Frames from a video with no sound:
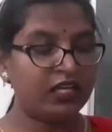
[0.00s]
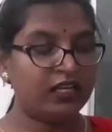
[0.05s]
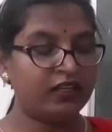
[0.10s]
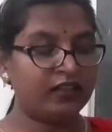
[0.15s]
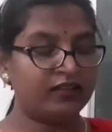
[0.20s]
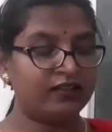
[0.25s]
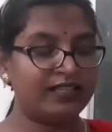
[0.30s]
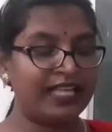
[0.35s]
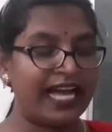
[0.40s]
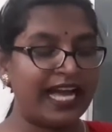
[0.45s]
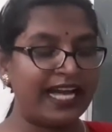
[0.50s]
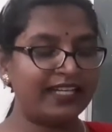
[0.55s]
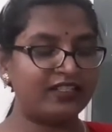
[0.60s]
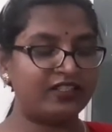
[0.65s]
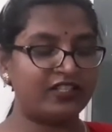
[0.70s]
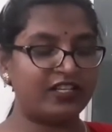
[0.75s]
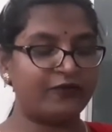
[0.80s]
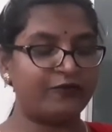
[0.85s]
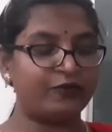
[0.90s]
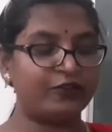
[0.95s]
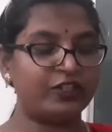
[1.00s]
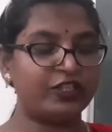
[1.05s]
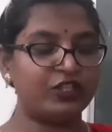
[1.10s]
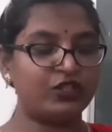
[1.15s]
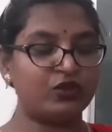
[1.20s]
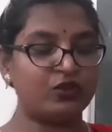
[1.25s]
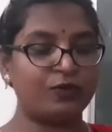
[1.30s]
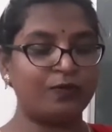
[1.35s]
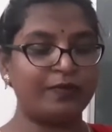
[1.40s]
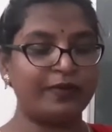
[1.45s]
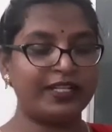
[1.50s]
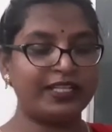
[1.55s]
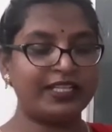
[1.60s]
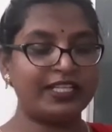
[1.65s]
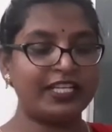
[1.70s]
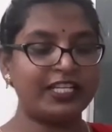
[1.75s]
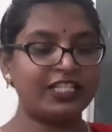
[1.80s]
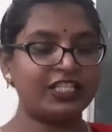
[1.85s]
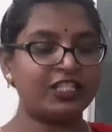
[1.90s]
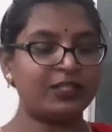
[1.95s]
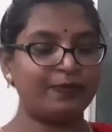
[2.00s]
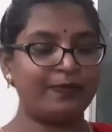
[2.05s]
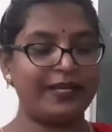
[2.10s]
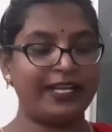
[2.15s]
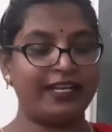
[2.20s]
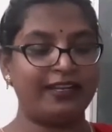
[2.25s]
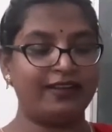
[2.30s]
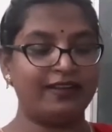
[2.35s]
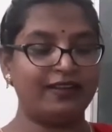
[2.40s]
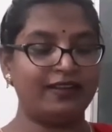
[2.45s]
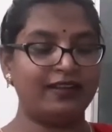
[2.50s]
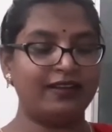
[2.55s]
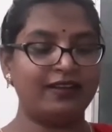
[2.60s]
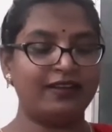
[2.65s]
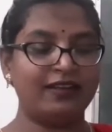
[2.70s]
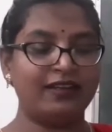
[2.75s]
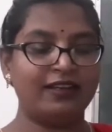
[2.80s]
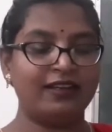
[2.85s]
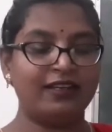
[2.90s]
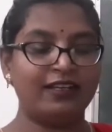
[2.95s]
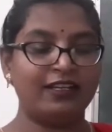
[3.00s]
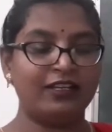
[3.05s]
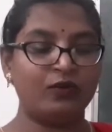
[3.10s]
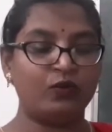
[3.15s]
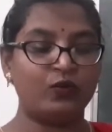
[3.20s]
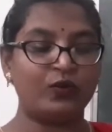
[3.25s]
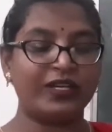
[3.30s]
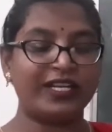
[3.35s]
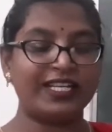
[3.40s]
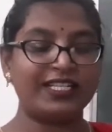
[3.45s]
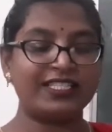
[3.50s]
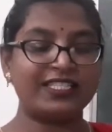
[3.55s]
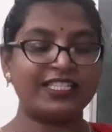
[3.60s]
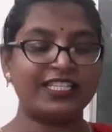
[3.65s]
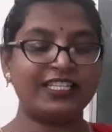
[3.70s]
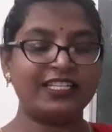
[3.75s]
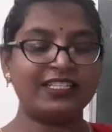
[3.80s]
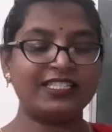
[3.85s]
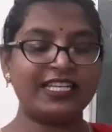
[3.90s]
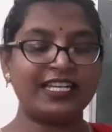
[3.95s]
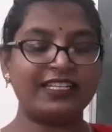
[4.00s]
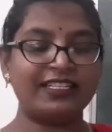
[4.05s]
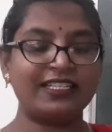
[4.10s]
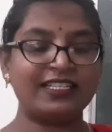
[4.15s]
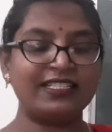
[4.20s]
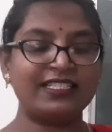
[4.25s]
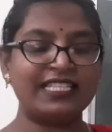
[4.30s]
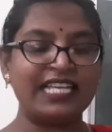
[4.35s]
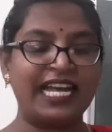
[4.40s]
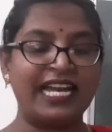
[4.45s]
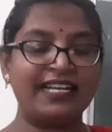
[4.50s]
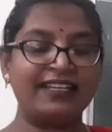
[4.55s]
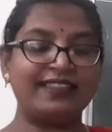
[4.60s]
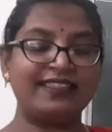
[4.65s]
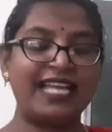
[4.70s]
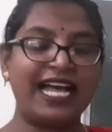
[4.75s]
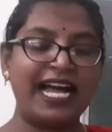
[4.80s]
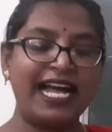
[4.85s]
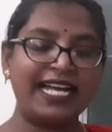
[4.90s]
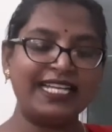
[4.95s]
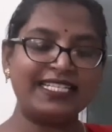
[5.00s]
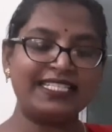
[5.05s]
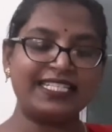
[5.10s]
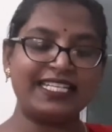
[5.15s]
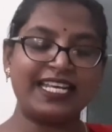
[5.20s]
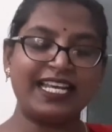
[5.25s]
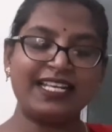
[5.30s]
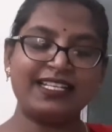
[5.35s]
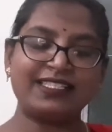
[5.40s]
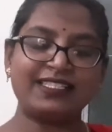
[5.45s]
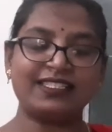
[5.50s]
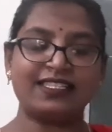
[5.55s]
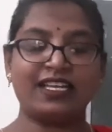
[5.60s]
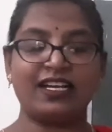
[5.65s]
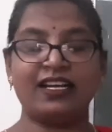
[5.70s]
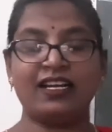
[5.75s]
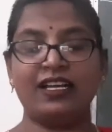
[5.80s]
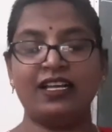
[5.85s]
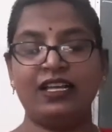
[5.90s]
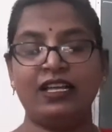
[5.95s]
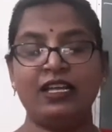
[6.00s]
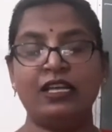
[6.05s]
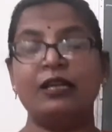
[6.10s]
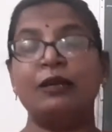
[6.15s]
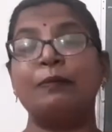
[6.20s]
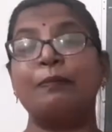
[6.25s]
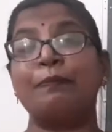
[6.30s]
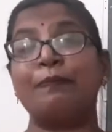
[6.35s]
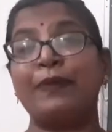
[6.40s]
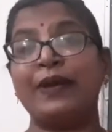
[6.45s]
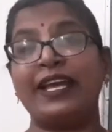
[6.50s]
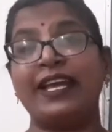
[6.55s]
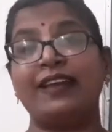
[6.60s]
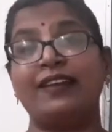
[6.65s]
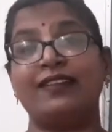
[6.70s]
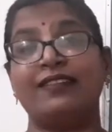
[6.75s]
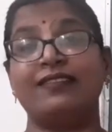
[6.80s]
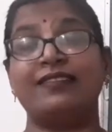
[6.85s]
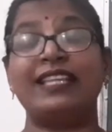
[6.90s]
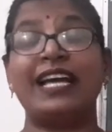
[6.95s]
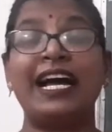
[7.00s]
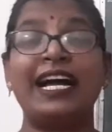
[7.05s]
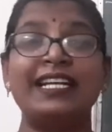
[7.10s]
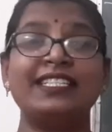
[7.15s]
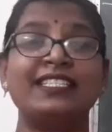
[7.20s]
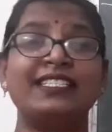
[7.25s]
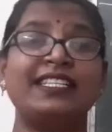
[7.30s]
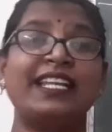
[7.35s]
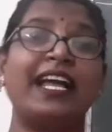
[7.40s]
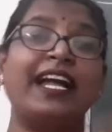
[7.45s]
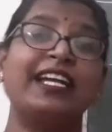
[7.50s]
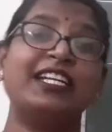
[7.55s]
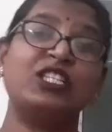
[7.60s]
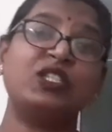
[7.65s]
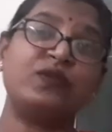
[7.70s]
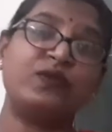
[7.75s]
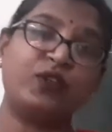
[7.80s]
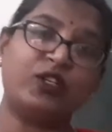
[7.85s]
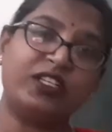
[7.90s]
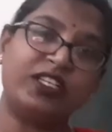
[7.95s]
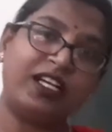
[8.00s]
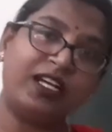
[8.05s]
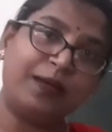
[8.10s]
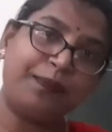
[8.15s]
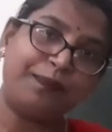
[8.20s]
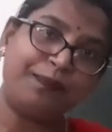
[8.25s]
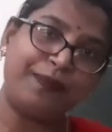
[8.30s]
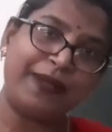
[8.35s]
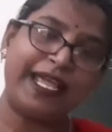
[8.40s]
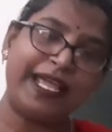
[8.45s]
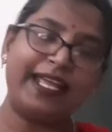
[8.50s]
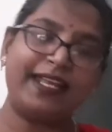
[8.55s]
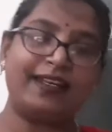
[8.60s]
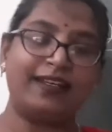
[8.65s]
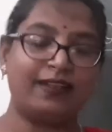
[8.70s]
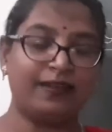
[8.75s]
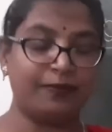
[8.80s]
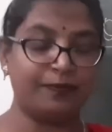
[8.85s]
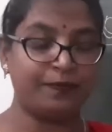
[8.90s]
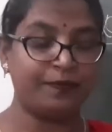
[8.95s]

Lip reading: That refers to Mitin's pen. We can see in a sentence, and that is the pen. That stands for the pen.